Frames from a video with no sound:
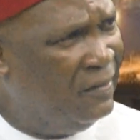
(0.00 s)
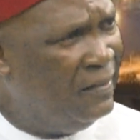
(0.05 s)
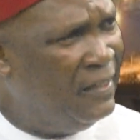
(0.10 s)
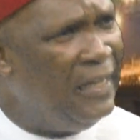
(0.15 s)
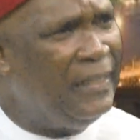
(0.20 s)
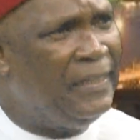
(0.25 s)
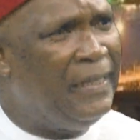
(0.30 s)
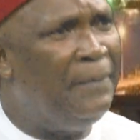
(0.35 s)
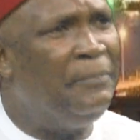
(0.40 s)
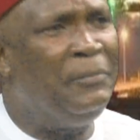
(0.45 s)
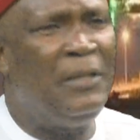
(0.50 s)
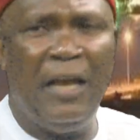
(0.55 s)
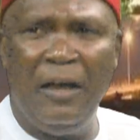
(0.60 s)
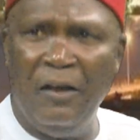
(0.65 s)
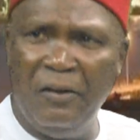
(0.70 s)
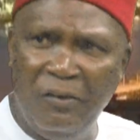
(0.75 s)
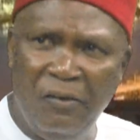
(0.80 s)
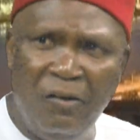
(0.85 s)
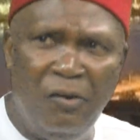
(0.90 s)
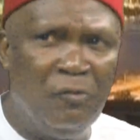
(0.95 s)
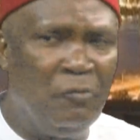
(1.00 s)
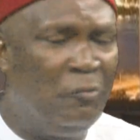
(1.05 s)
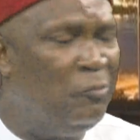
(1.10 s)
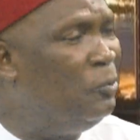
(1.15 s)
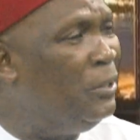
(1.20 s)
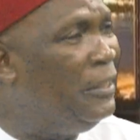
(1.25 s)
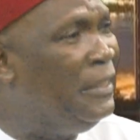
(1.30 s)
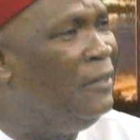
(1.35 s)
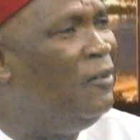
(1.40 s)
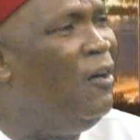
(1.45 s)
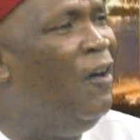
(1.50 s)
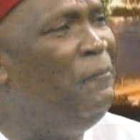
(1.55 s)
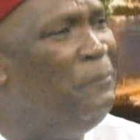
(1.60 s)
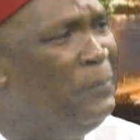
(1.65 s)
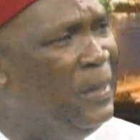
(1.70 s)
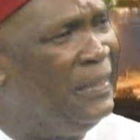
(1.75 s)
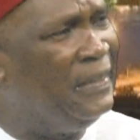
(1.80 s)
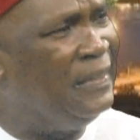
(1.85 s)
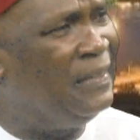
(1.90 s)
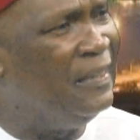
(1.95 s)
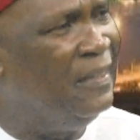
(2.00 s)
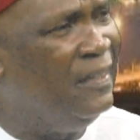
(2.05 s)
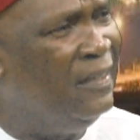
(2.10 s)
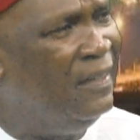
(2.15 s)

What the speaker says: Let them dialogue with the government.